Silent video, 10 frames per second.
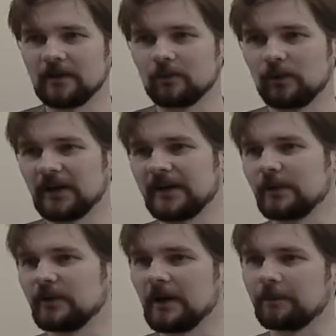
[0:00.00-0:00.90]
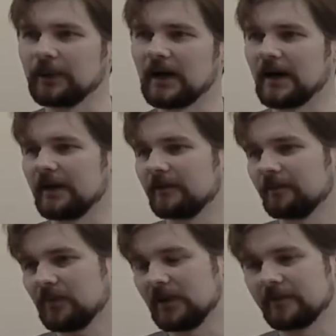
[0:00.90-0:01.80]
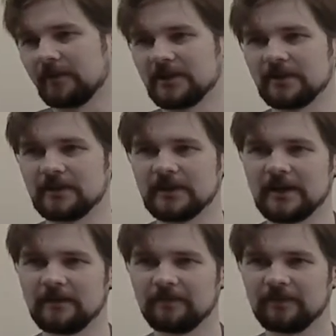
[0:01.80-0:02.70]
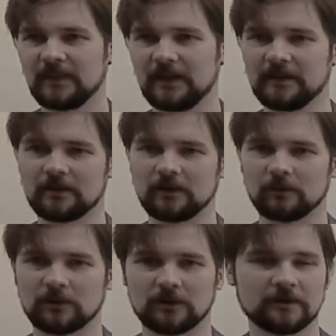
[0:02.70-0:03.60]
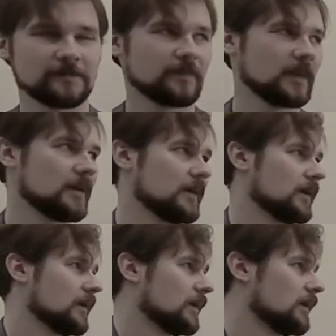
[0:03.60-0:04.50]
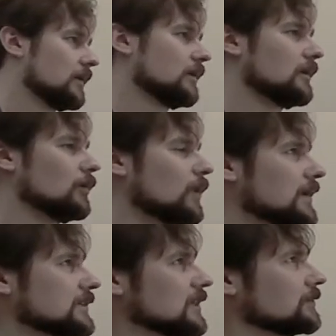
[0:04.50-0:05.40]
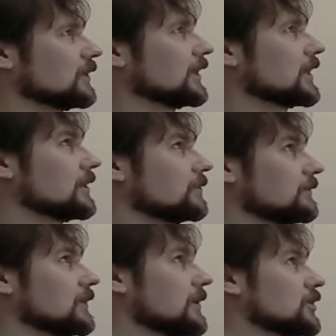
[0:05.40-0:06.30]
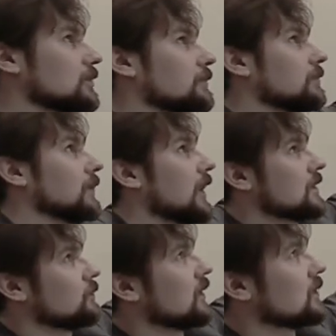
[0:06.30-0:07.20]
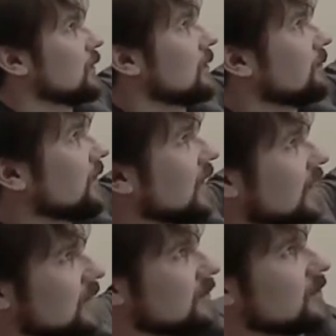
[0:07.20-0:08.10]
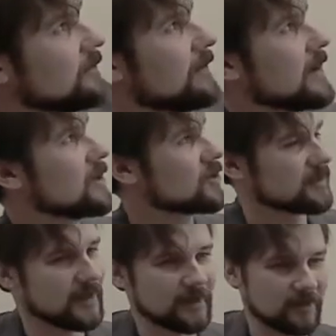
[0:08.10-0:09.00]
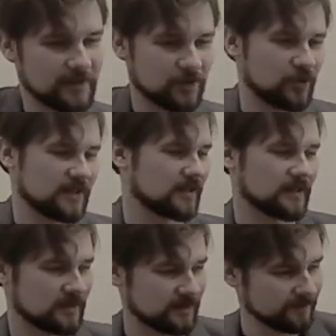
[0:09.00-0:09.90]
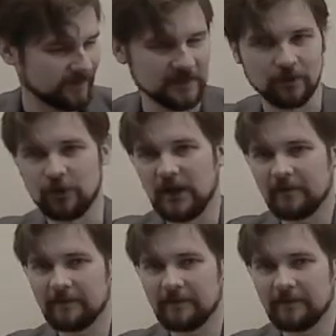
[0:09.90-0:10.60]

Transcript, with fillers: and where can we apply information design in the real world? One example that I briefly mentioned last week as well is financial sector stress tests. So you have